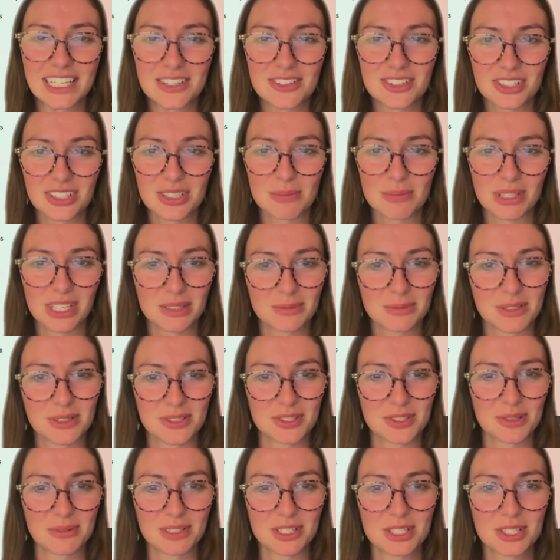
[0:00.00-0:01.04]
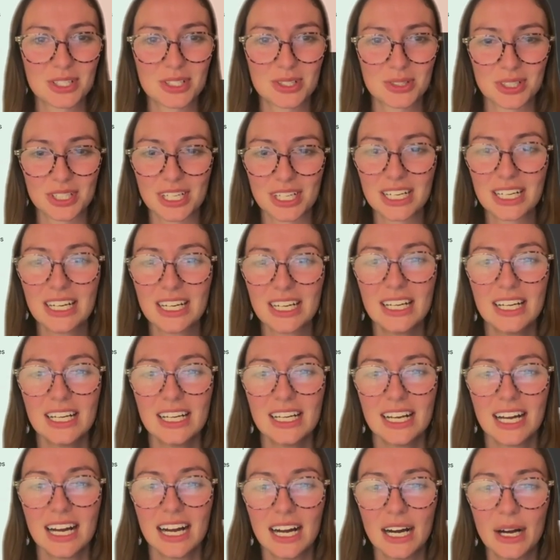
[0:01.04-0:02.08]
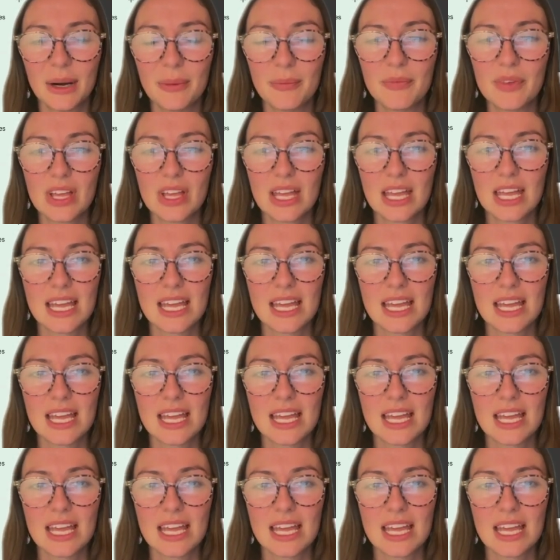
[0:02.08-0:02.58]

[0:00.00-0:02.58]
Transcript: Usually blog posts are much shorter. And